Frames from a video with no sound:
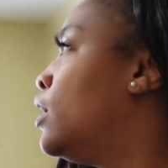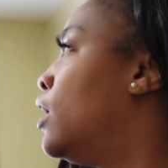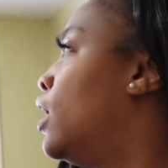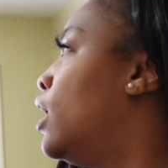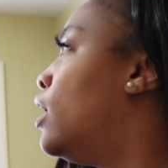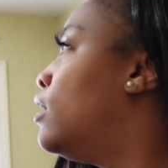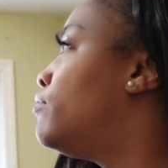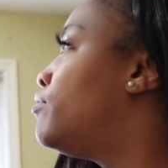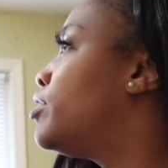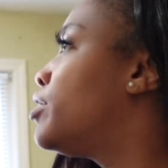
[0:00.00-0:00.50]

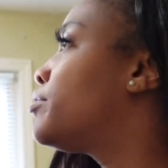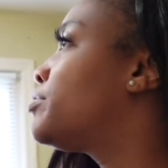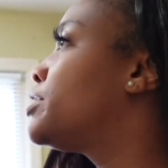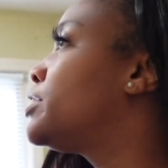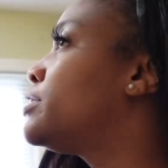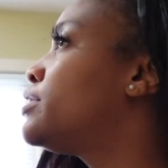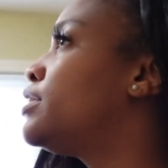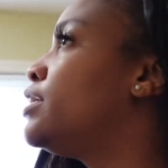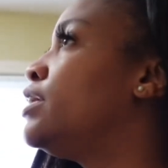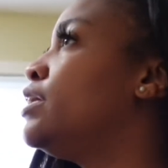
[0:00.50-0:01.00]
of
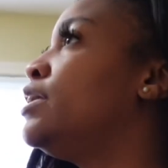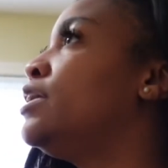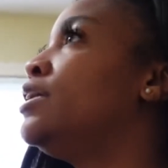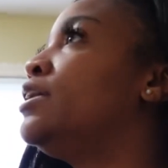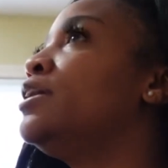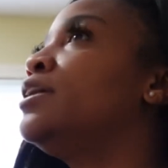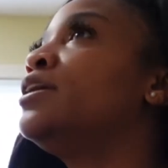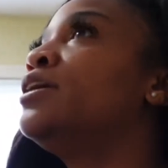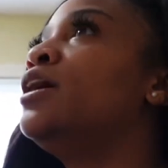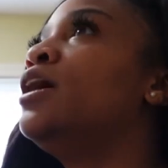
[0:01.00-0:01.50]

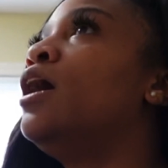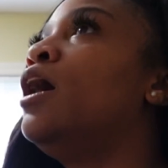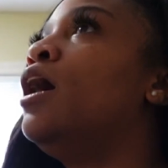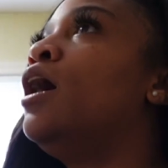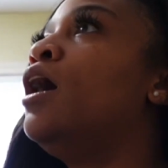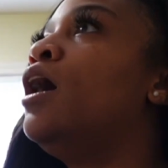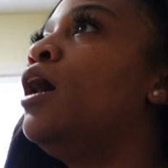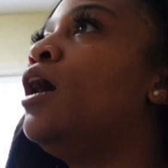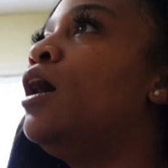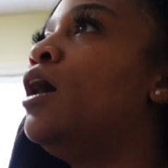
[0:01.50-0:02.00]
everything
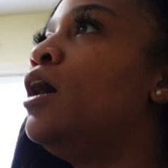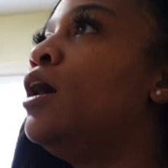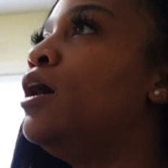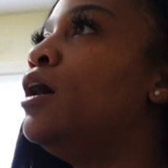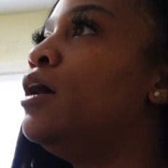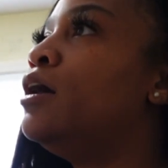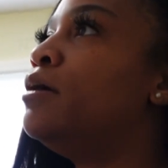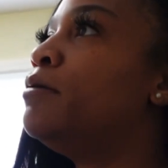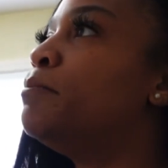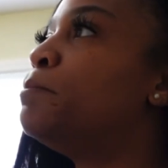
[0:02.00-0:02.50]

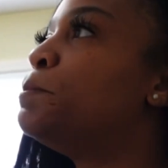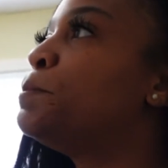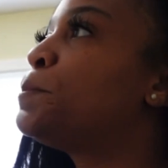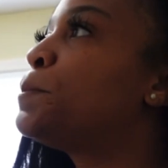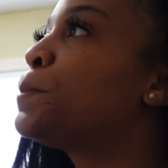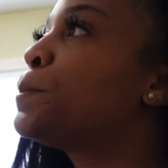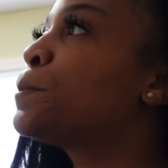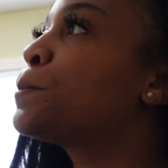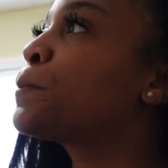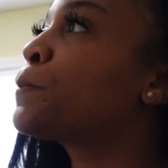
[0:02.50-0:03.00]
um,
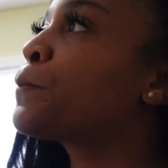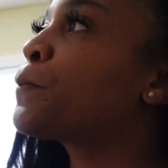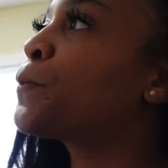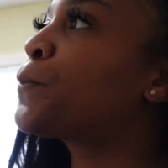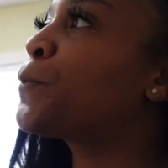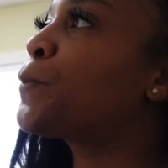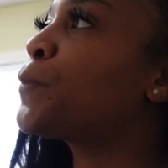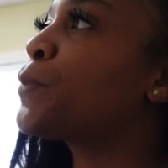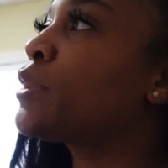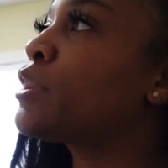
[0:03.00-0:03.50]

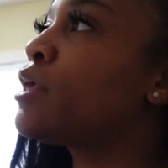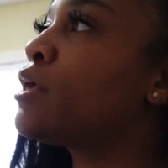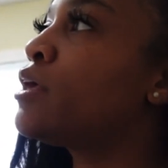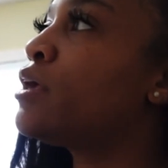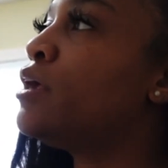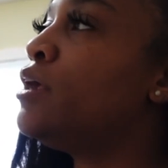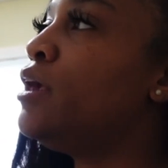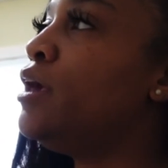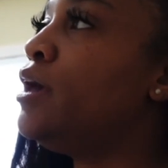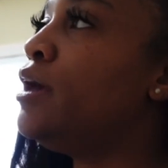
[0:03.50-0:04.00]

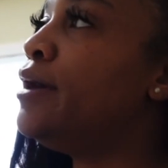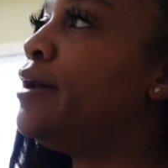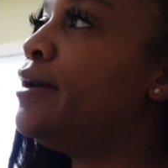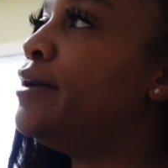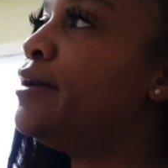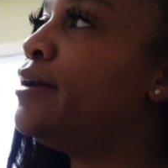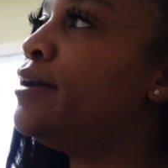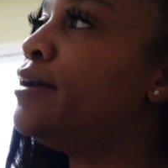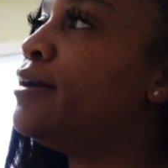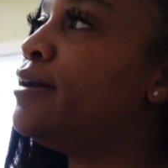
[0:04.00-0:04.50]

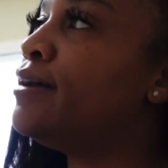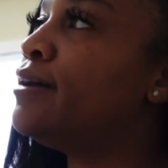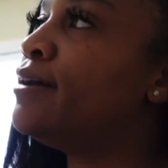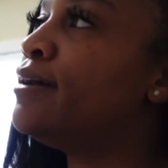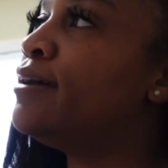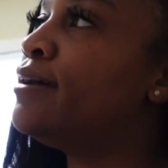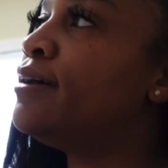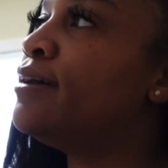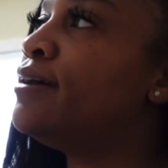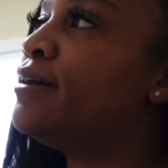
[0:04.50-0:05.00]
yeah.
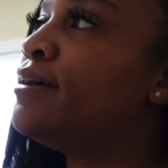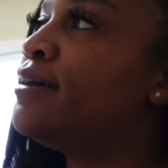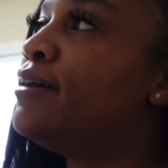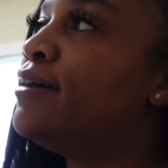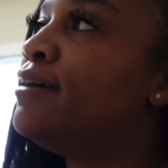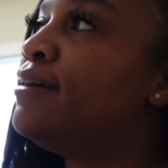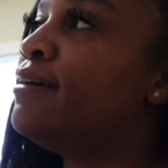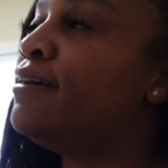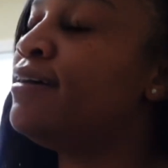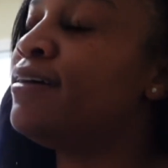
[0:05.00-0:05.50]

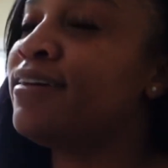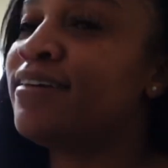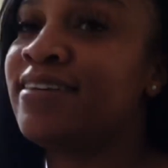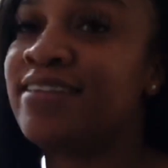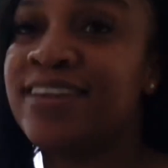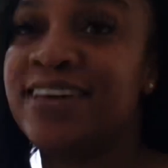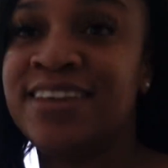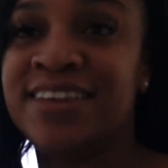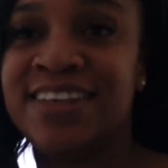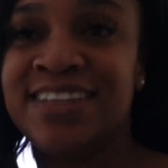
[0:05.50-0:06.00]

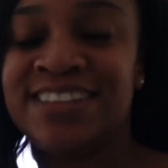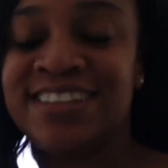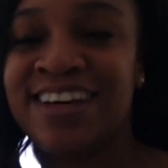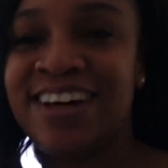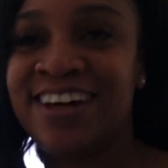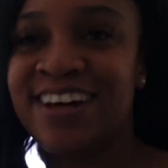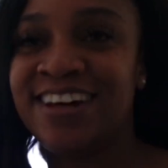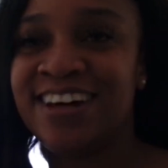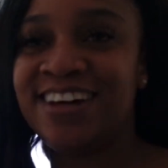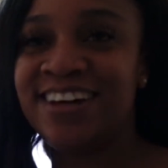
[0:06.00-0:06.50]
I think that's
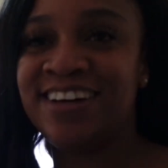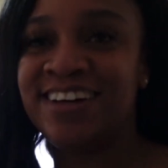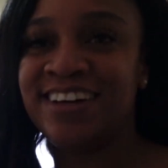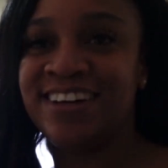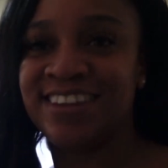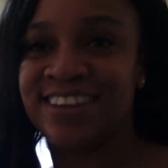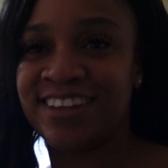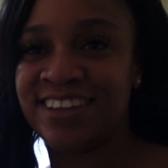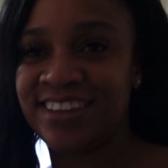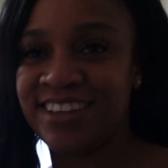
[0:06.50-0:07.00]
all.
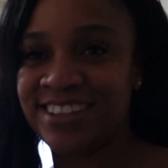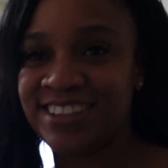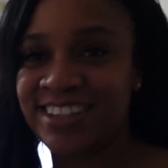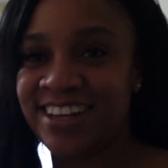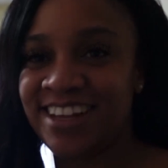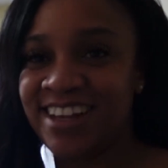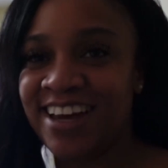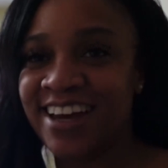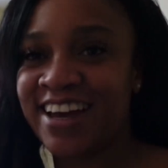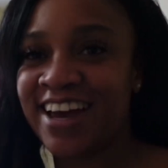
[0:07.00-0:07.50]
I think that's
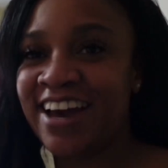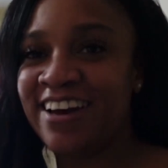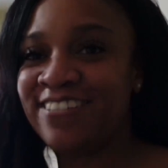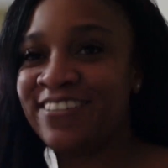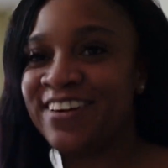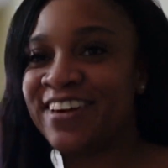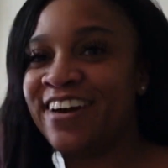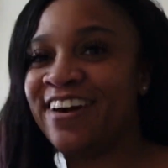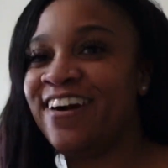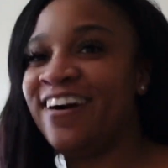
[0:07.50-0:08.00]
all I got
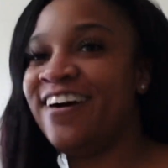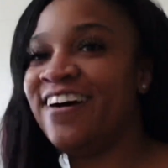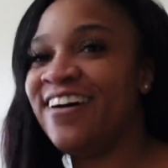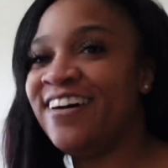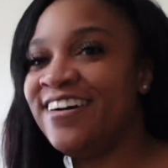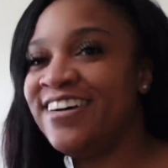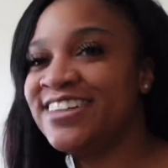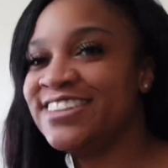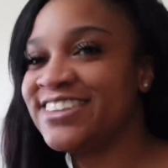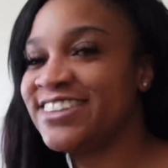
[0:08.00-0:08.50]
for
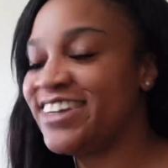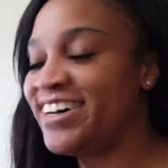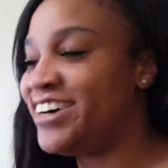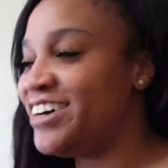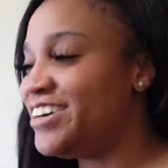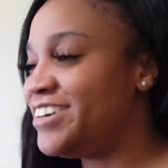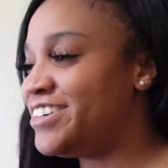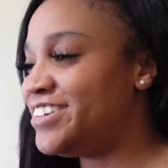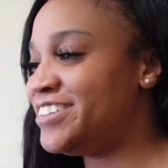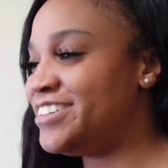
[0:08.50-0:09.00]
y'all.
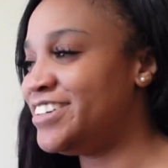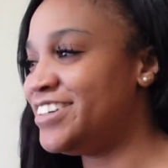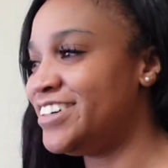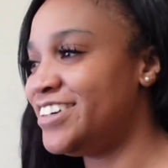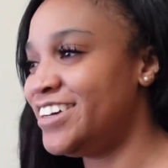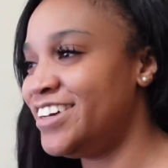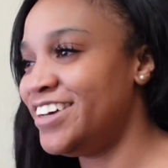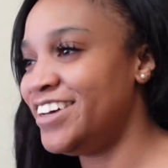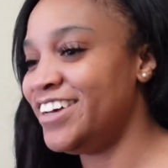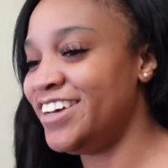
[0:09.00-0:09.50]
So
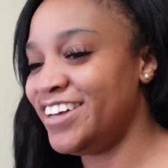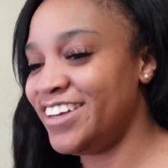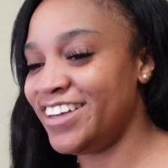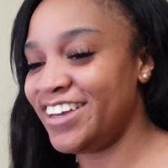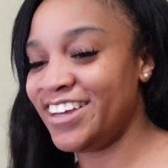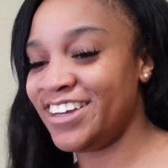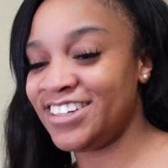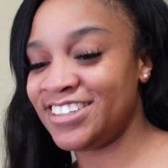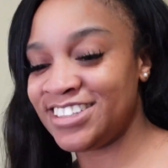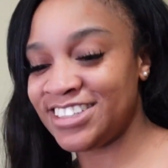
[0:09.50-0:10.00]

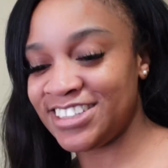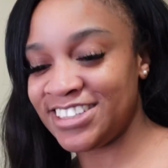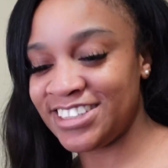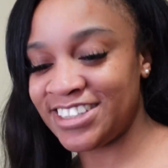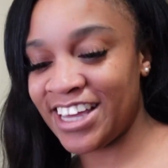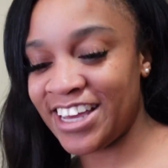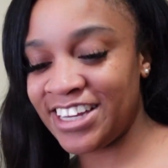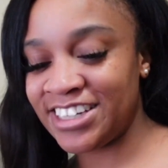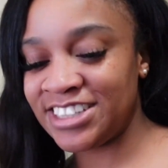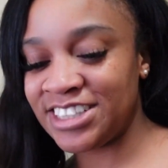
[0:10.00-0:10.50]
yeah, just
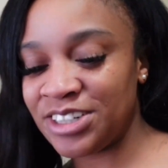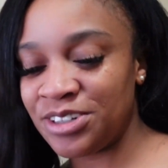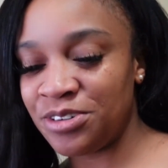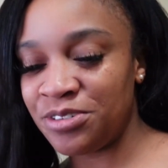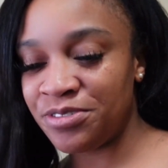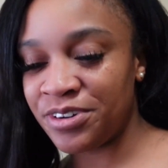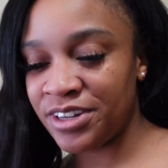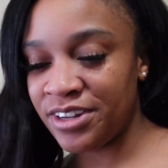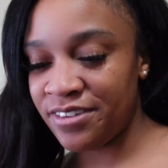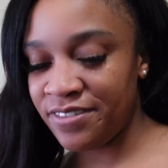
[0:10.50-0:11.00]
stay in
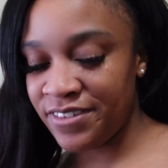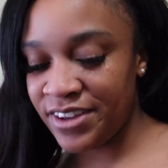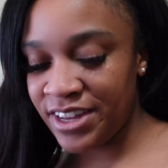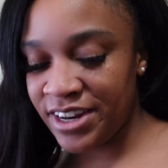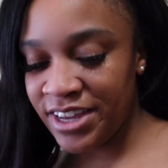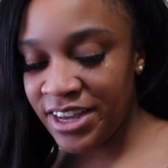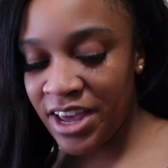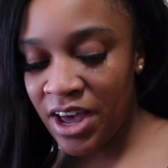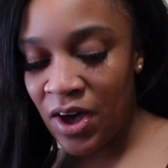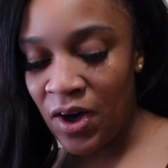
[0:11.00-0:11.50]
tune for the
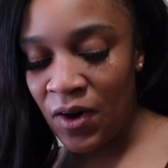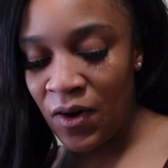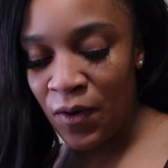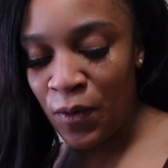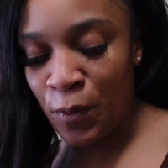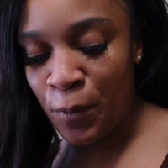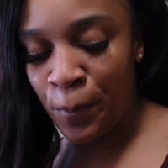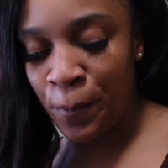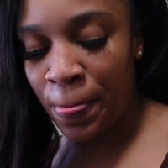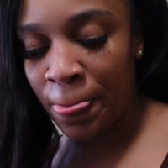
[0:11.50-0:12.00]

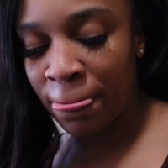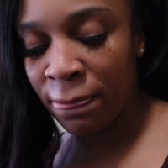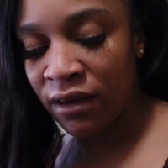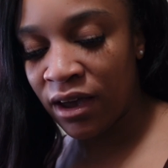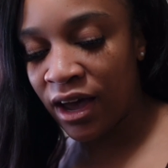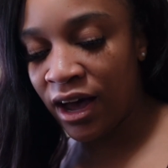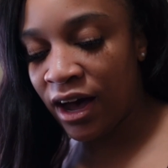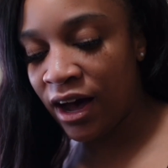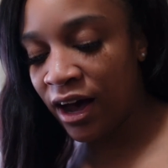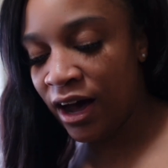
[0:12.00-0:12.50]
video.
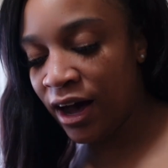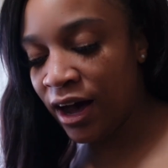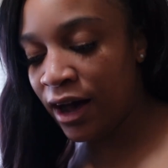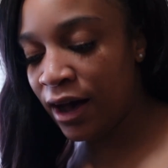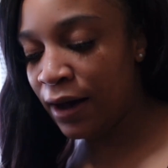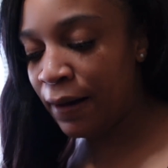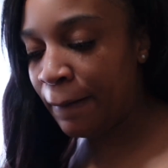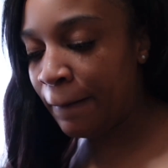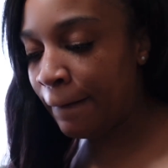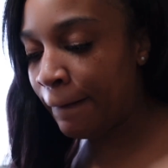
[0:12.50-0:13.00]

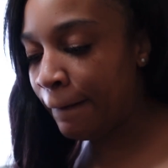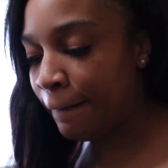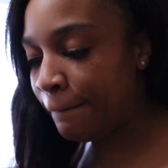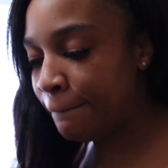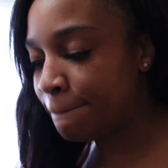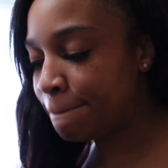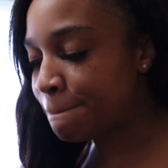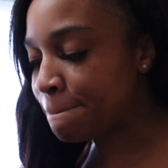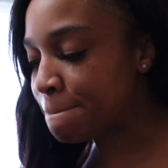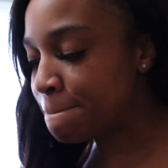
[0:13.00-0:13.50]

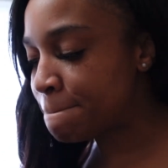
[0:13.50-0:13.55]
Um,